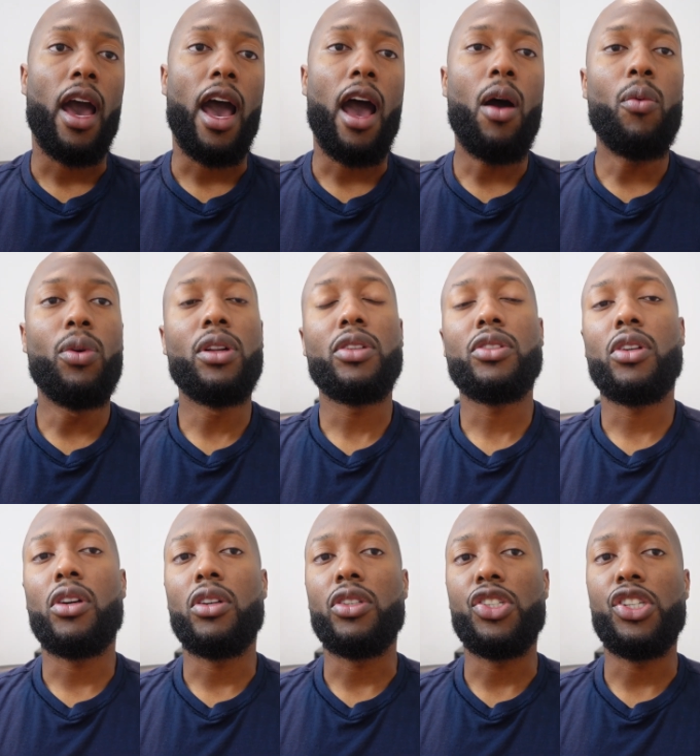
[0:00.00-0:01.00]
I want to
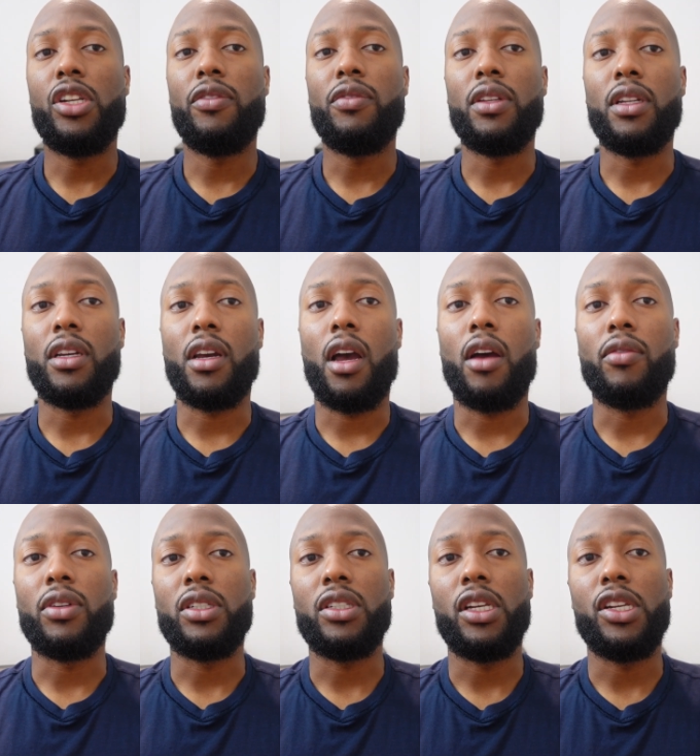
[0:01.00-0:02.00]
start shifting the
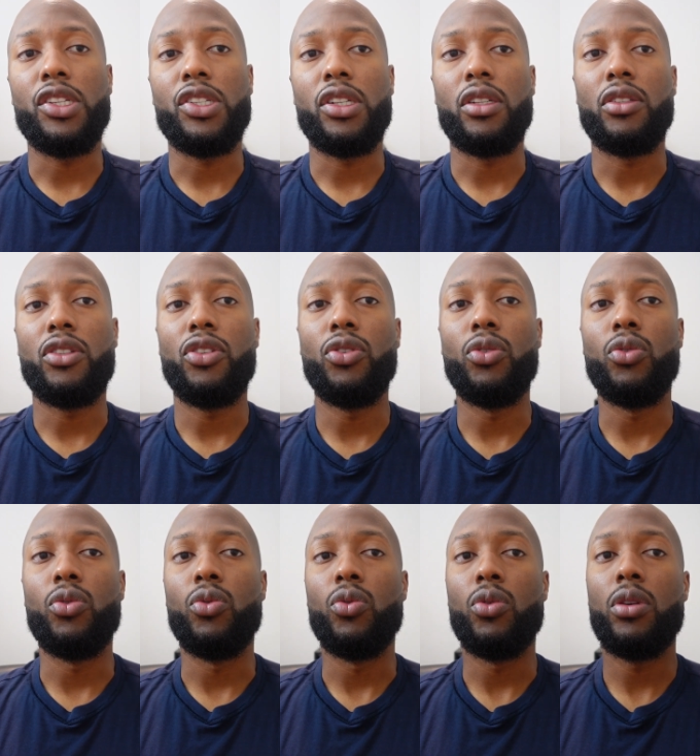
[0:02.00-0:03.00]
conversation
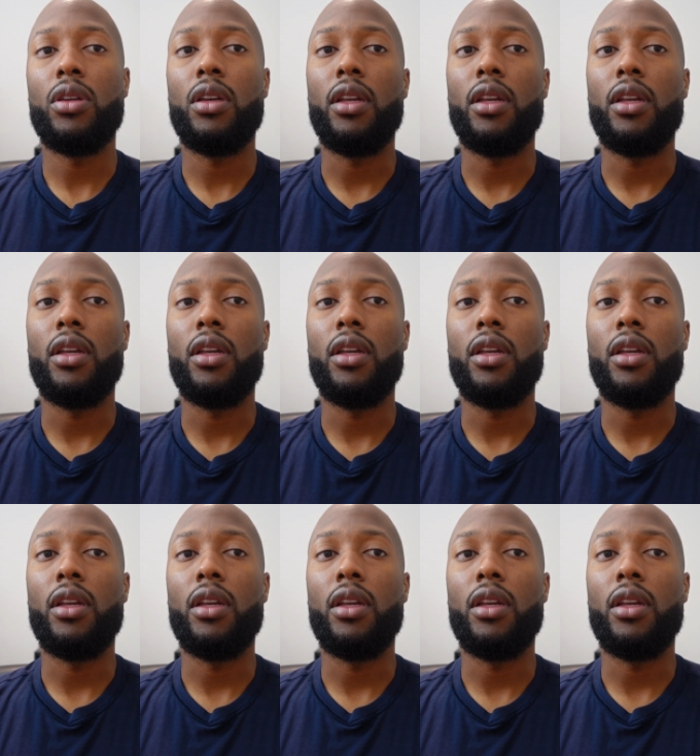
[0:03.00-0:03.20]
to